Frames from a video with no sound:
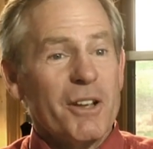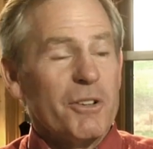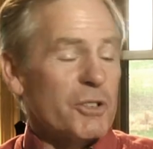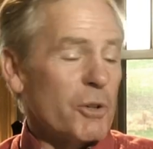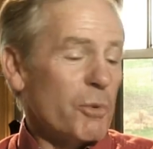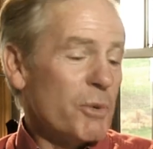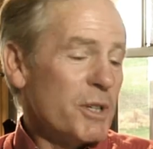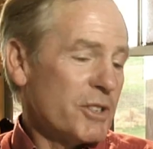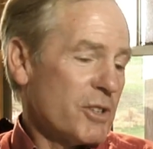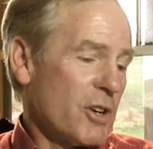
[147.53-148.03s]

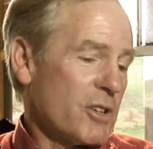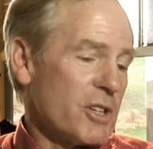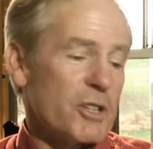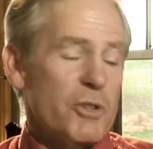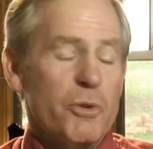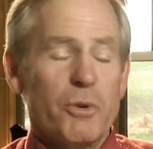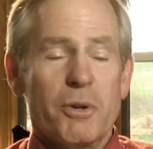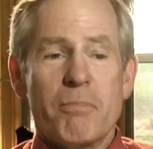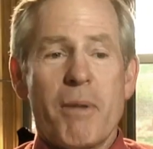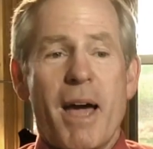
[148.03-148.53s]
So we
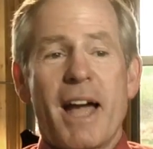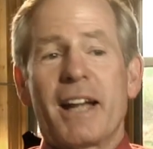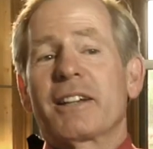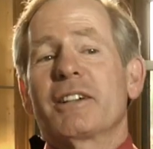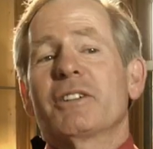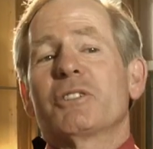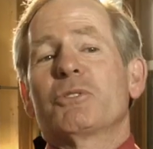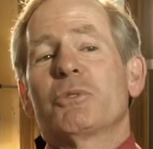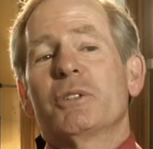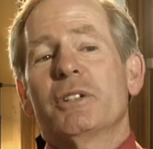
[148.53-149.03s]
started doing
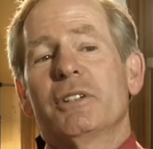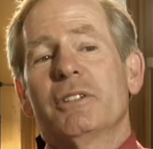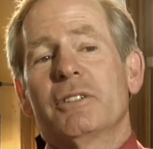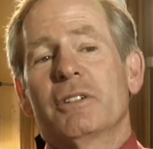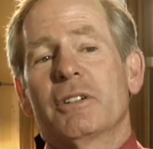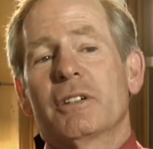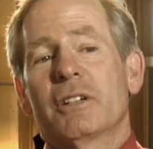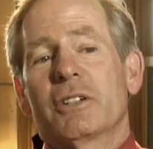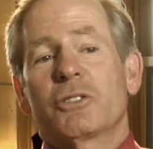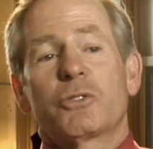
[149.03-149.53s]
backcountry
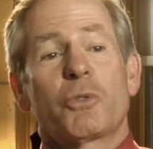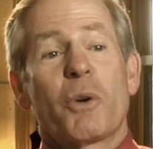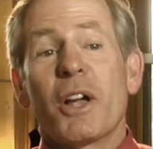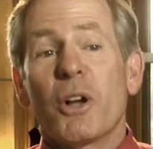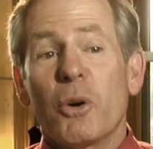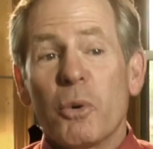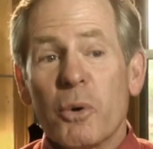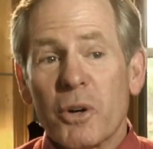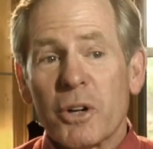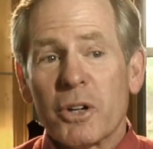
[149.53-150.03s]

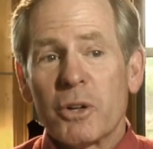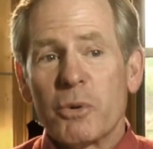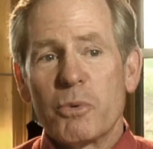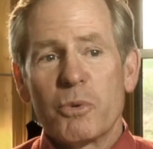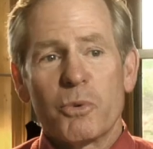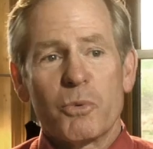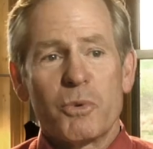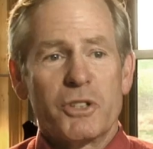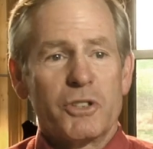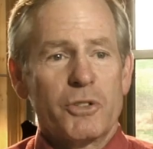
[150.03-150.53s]
trail work,
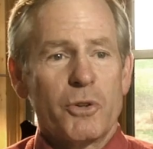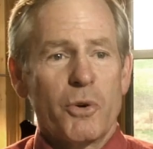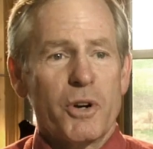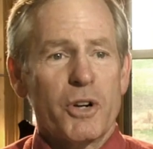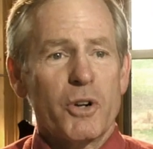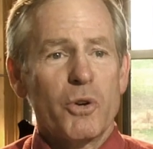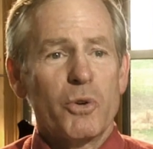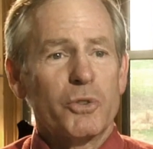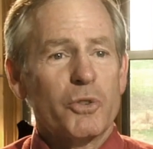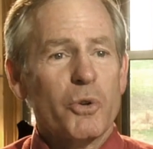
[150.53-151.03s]

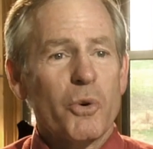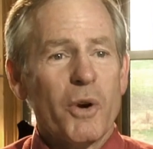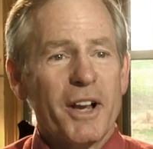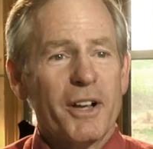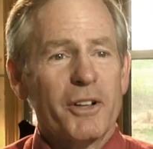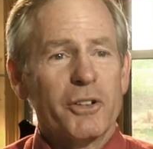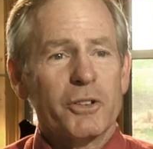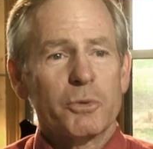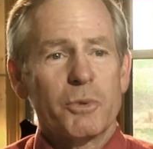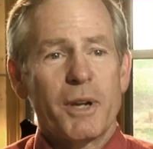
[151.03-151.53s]
restoring old
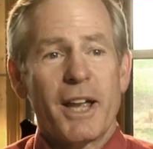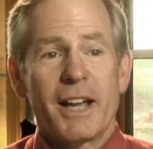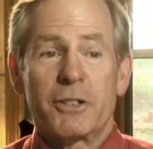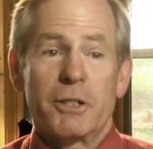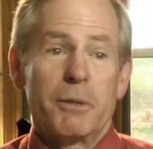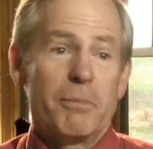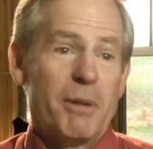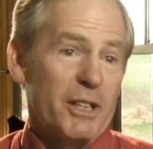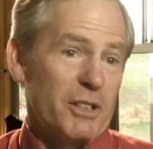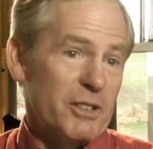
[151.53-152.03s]
trails. We
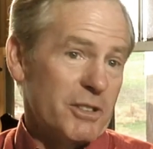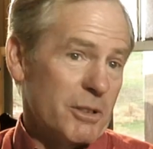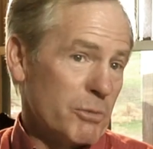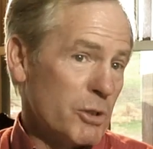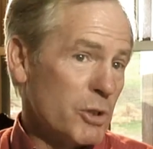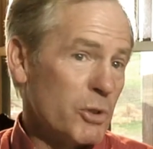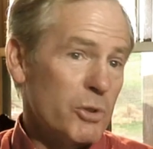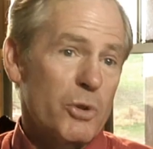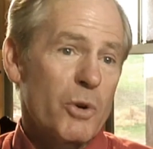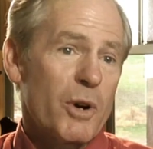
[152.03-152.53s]
actually made
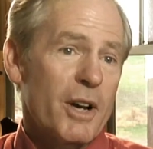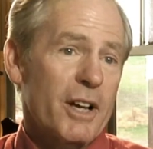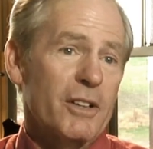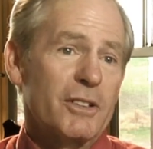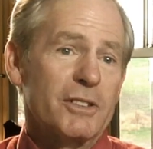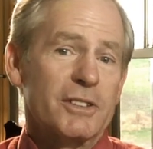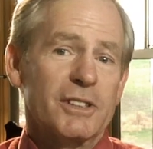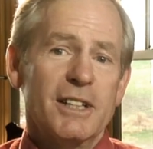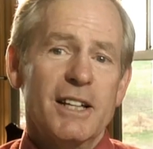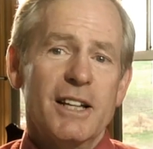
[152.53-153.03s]
some new
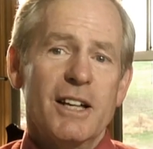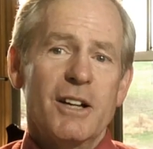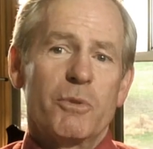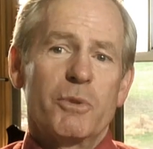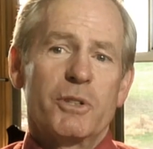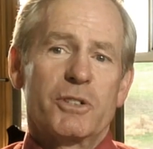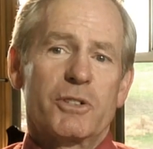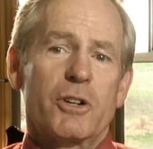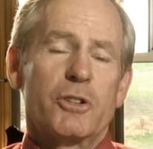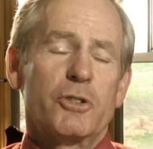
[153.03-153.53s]
trails.
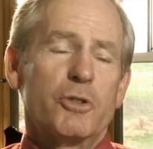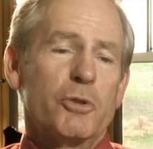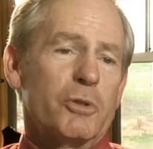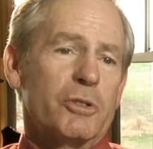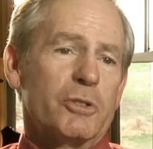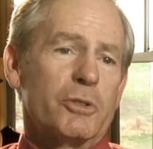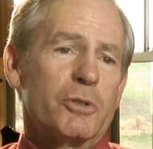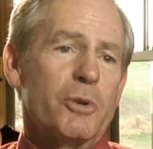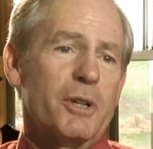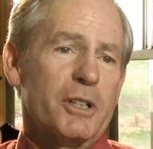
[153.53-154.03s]
We
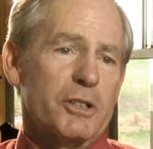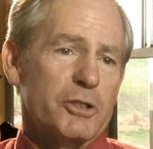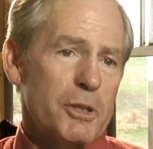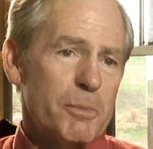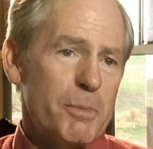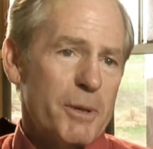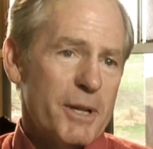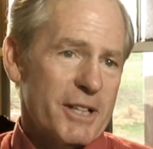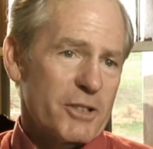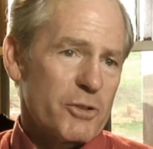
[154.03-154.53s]
started doing
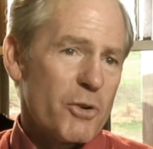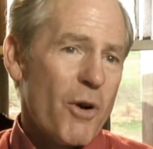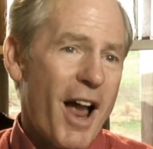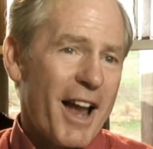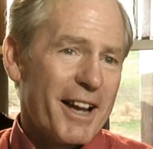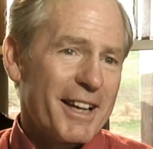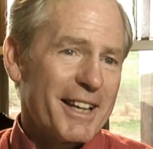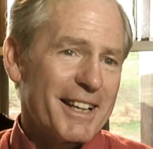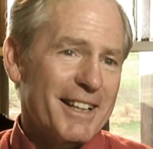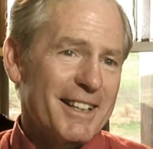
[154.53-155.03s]
GPS
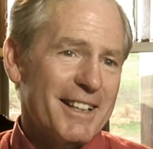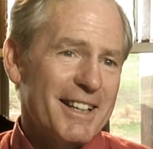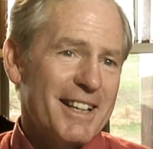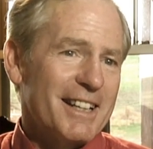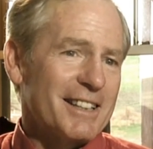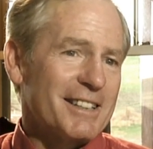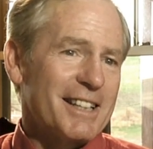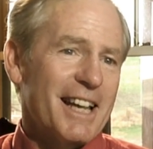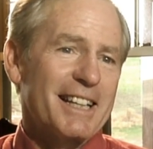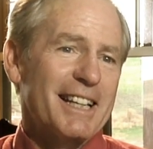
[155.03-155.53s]
tracking,
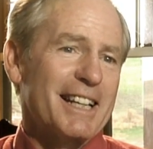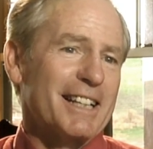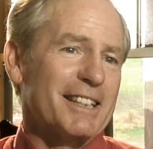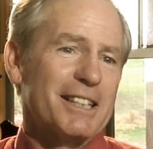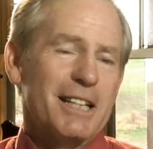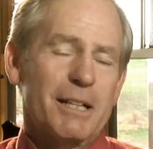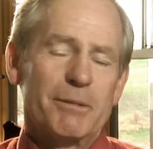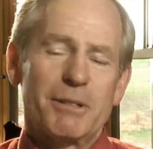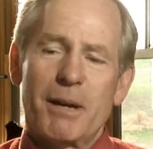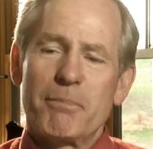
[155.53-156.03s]
taking
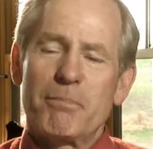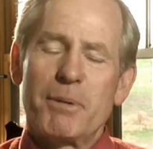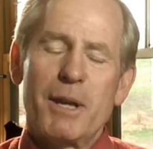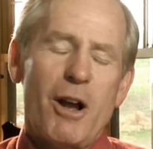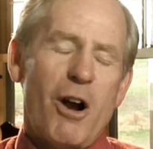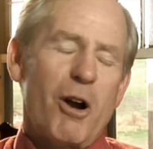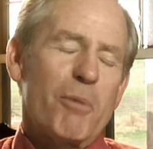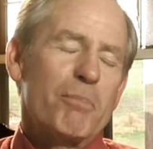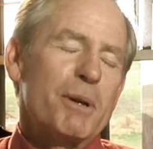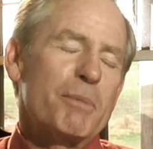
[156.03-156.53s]
teams.
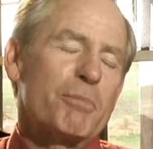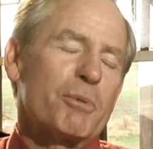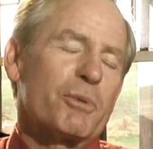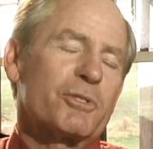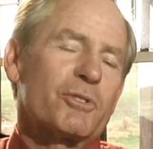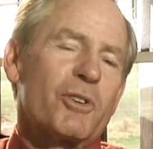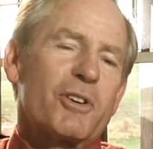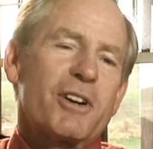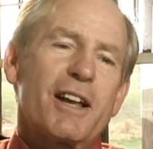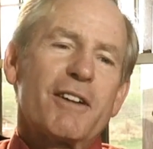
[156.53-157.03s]
Our people
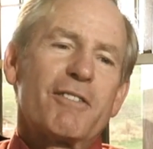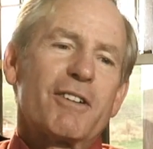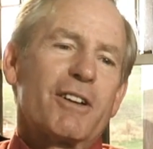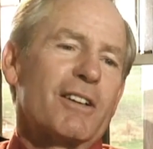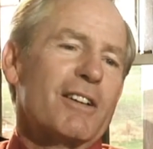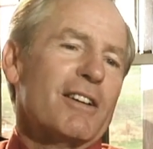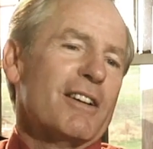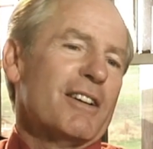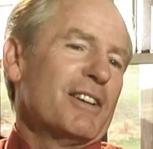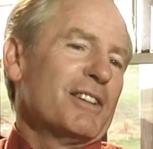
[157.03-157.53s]
started having
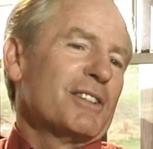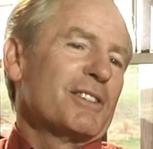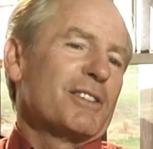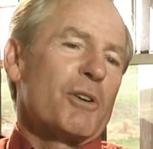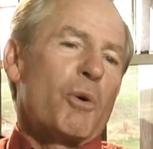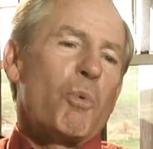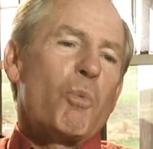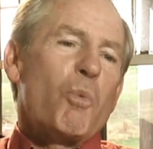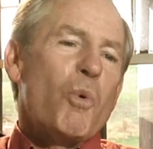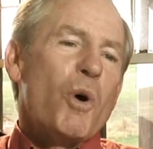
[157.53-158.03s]

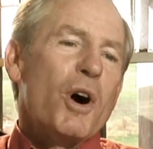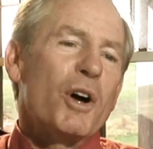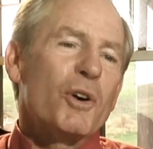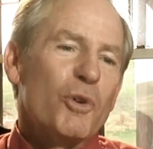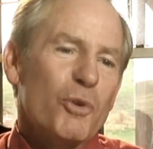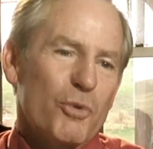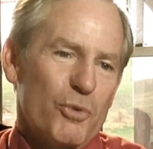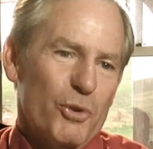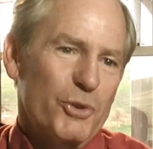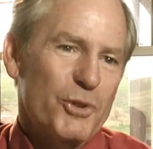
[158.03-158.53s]
a
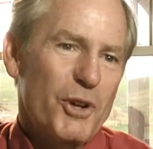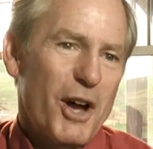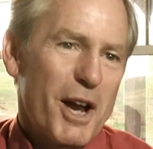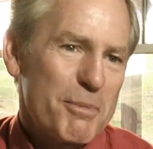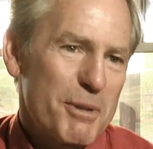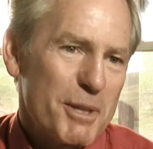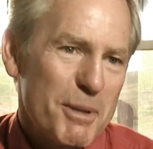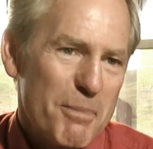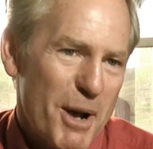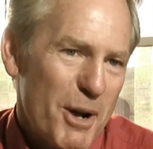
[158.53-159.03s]
wonderful time
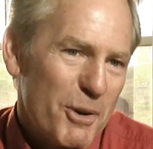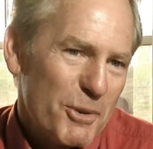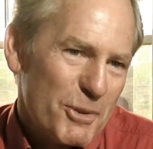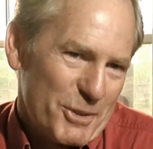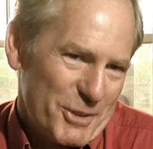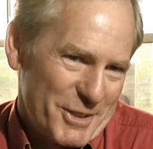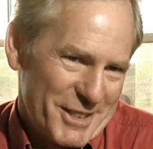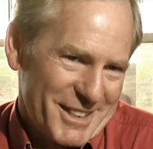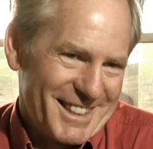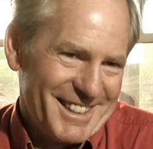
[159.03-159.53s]
in the
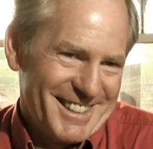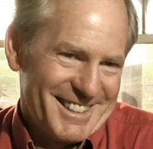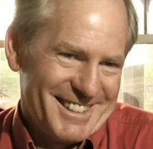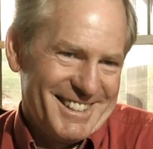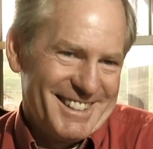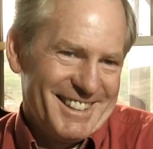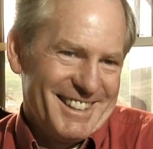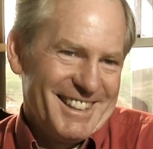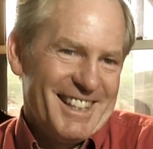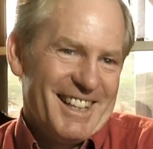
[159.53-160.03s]
mountains
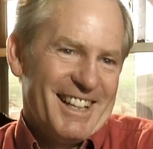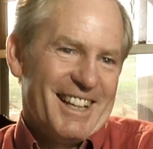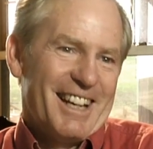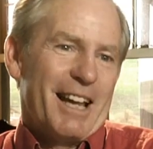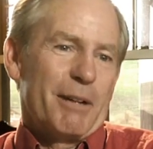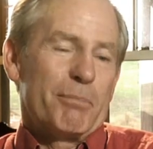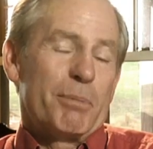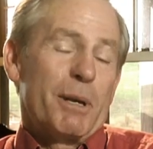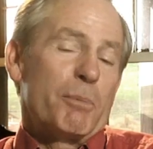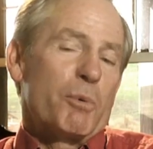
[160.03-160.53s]
again.
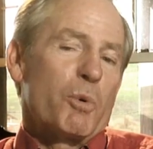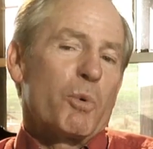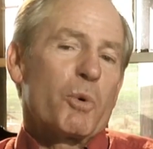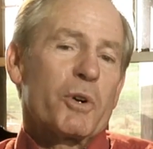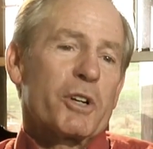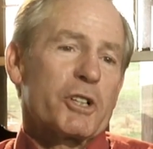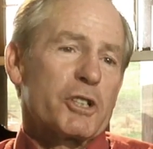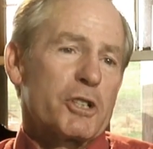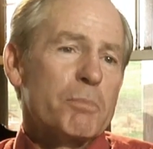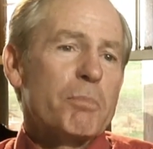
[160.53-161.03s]
And people
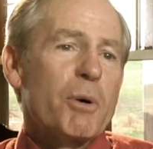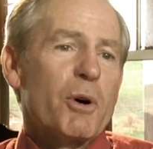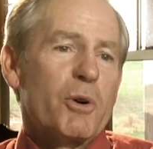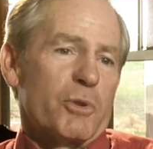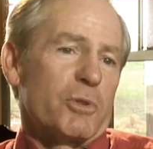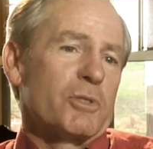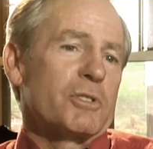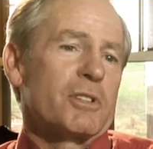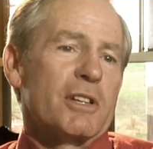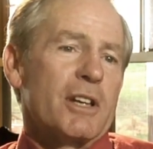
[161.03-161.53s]
were
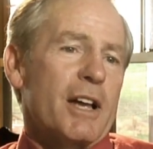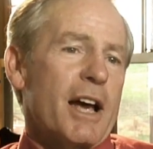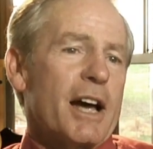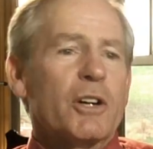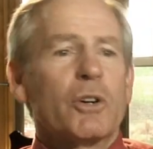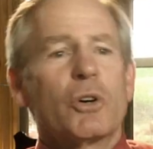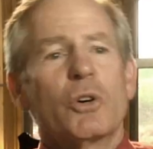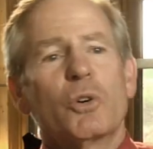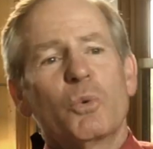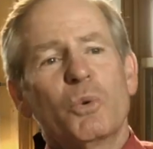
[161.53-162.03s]
exposed to the
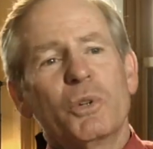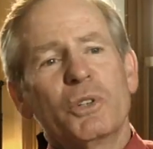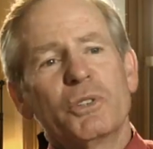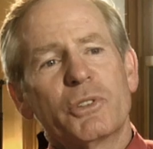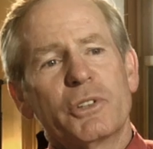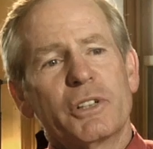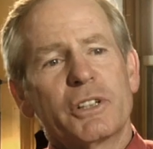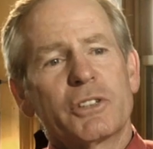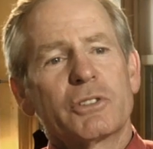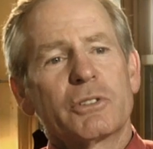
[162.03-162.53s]
Idaho
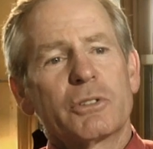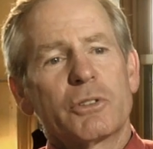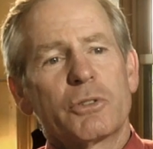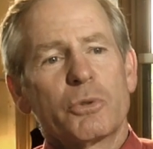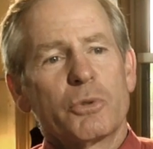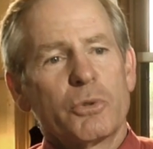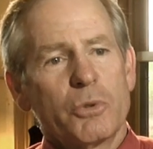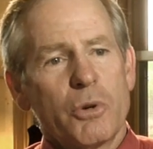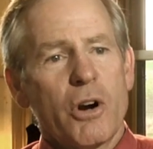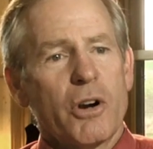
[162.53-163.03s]
wilderness
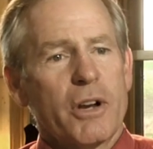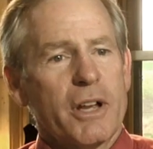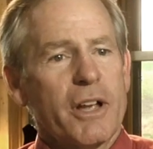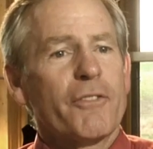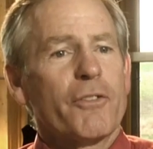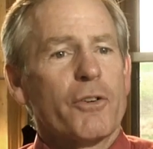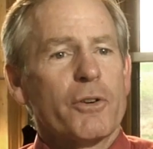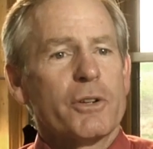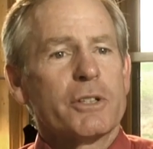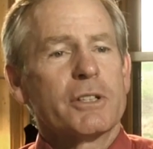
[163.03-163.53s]
through our
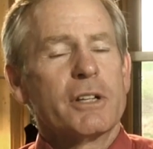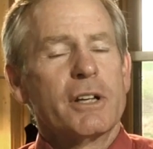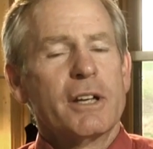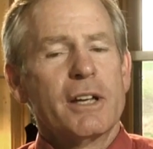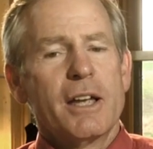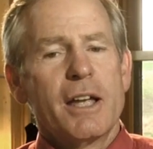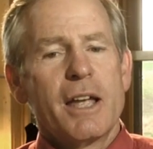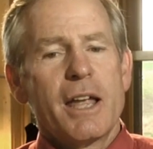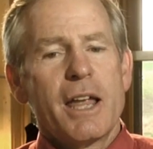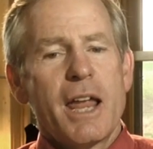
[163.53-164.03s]
efforts.
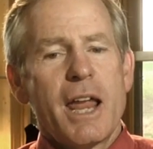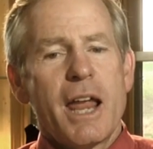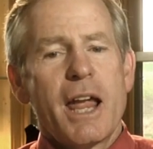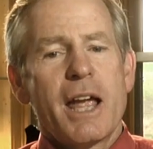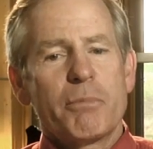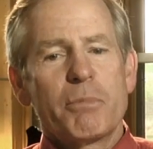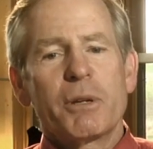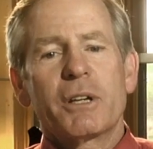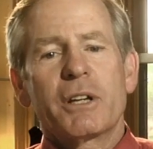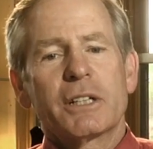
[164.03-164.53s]

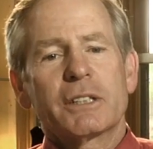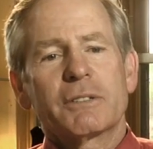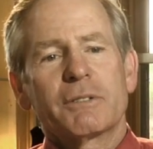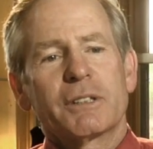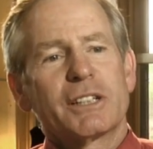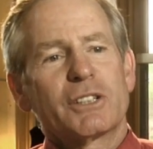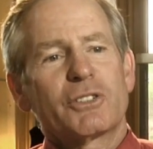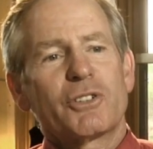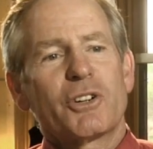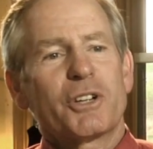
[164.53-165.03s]
And because of
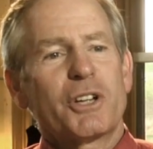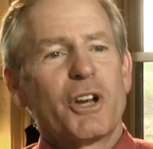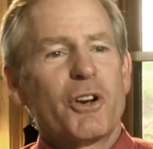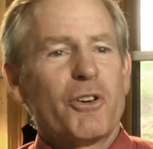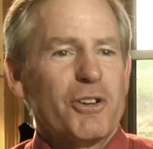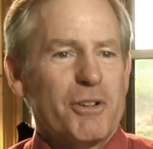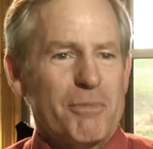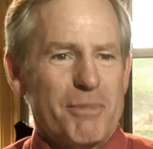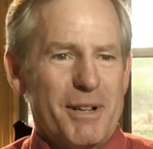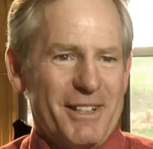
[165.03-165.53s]
it, they started
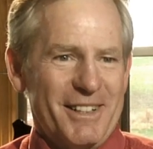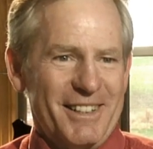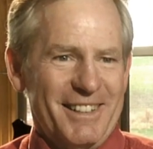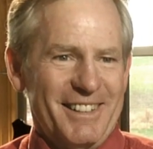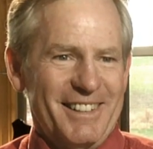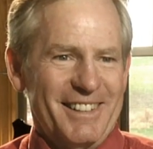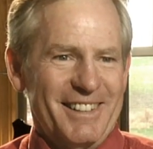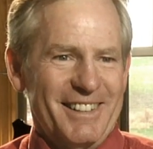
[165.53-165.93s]
caring about it.